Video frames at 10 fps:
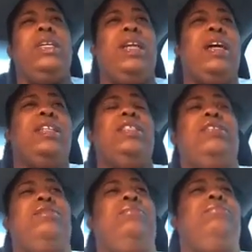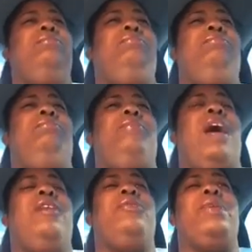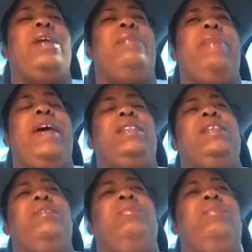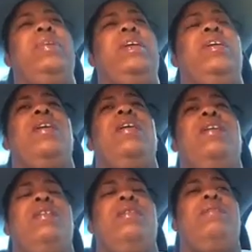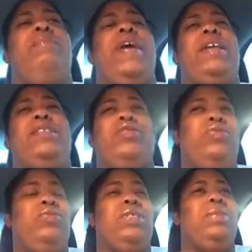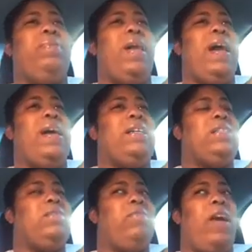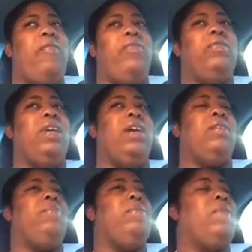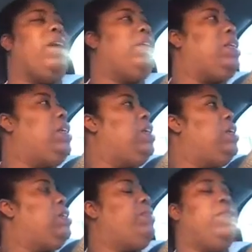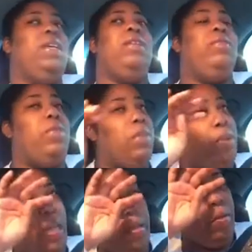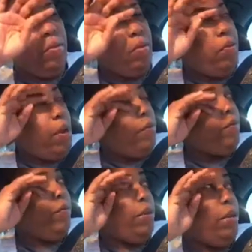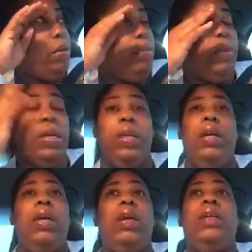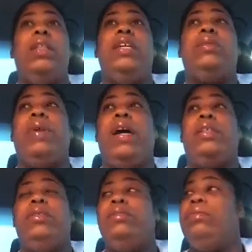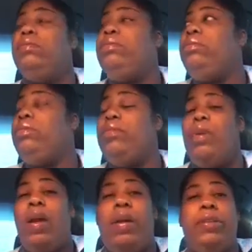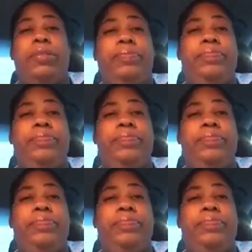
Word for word: and I could just I don't know what kind of basket it would be. Back to school supplies raffle, yeah, because people got kids, but they don't want to like do a raffle for it. But that's what I'll do. I don't know.